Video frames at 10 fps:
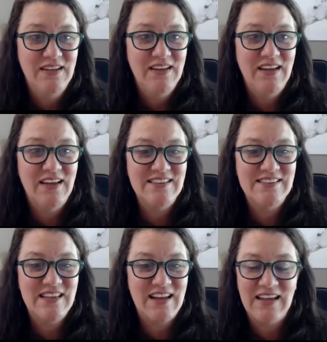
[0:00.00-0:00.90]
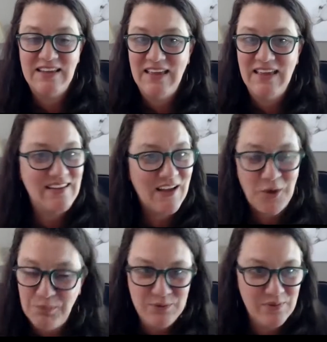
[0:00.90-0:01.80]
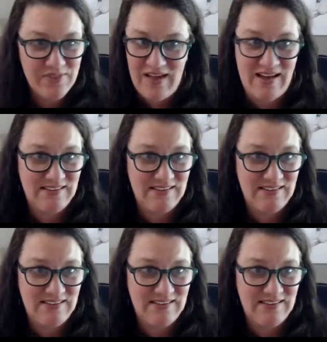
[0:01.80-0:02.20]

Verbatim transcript: And I said, I can't help you with that.